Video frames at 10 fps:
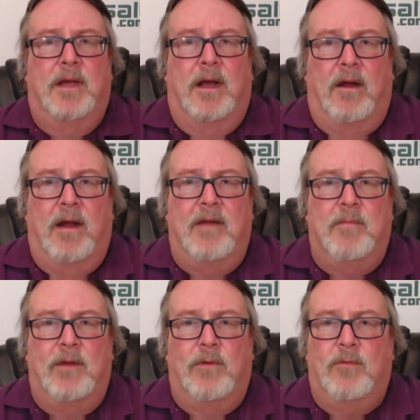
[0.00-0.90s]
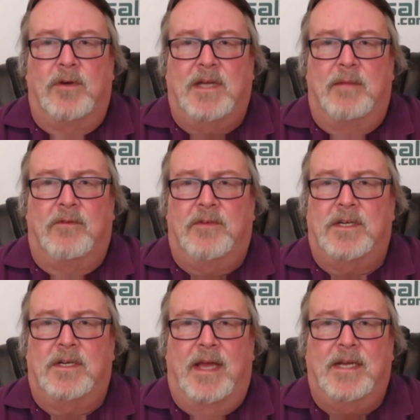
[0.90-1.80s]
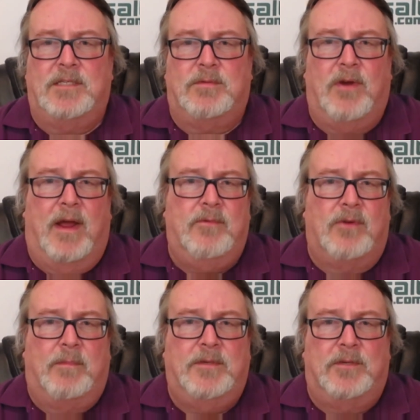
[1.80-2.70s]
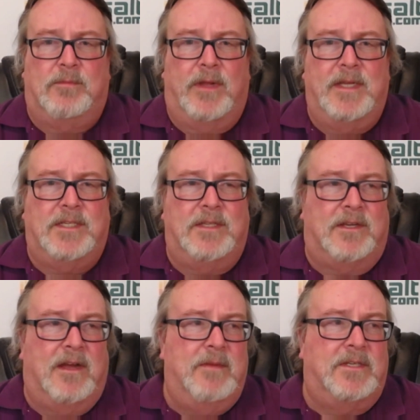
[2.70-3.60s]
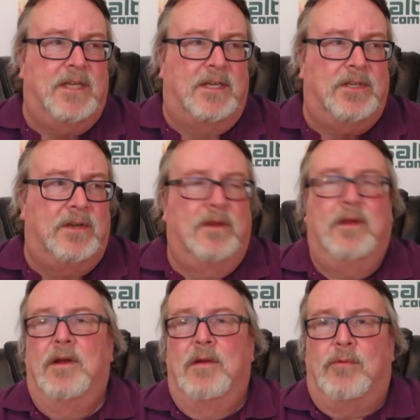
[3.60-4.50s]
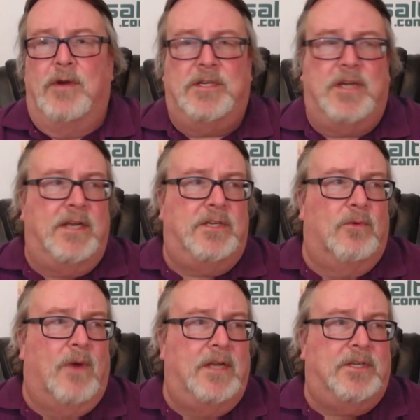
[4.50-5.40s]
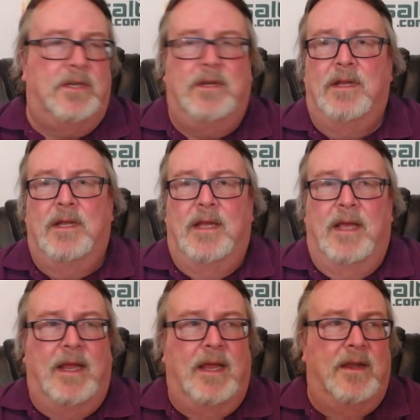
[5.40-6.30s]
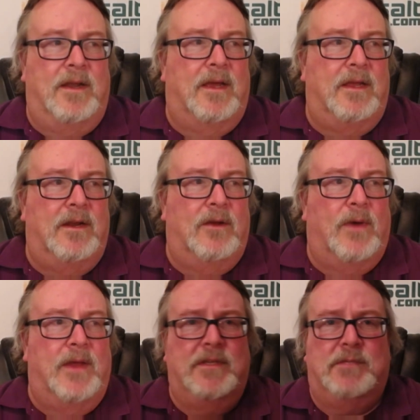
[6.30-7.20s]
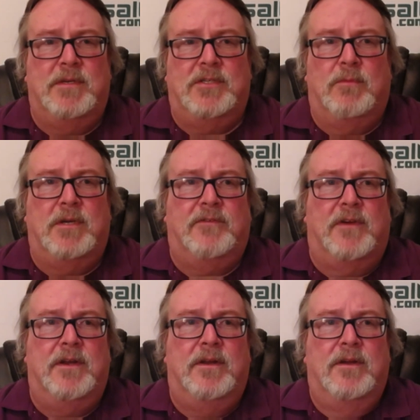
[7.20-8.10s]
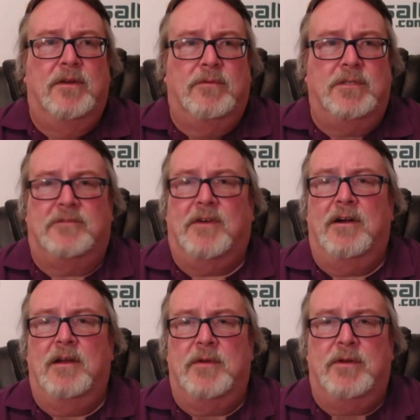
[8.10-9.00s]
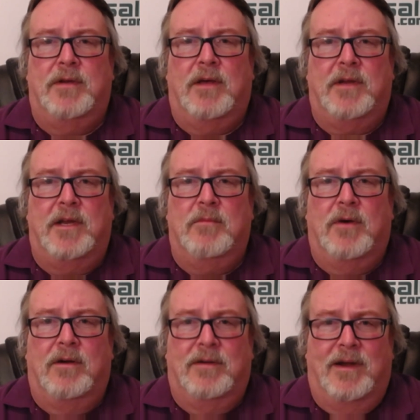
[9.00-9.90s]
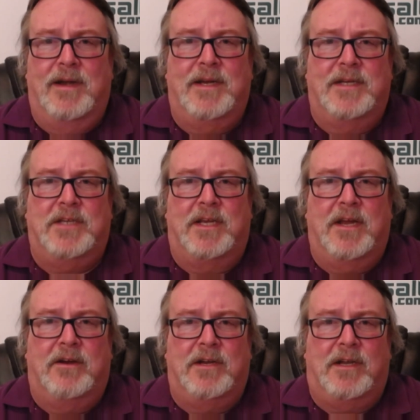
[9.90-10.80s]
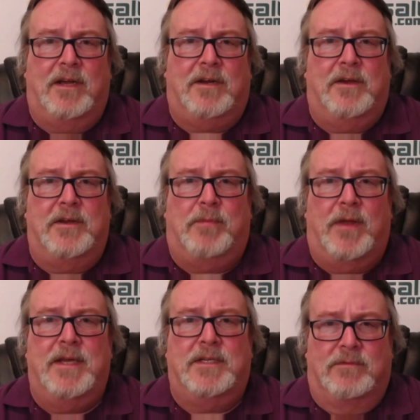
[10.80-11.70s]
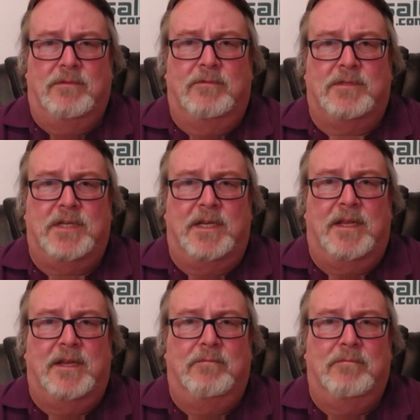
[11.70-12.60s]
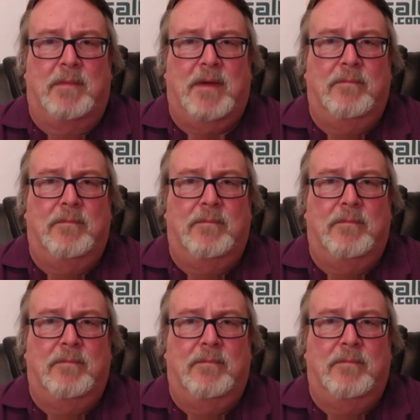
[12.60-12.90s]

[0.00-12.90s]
All right, everybody, one more time. Don't forget to like and subscribe. Drop us your plays in the comment section. Appreciate you watching. And you know what? This has been so much fun. We'll just fire it up and do it all again tomorrow. All right, you guys take care. Good luck on all your plays. We'll see you then. Bye-bye.